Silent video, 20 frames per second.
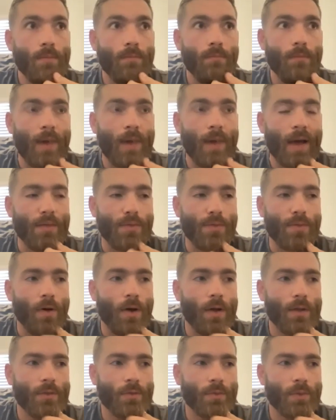my
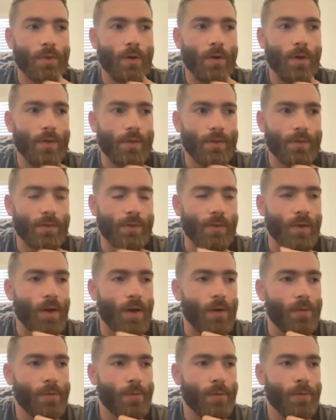thoughts with all this
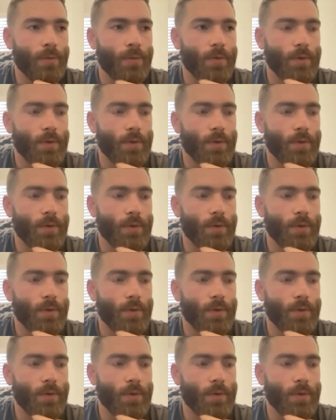stuff,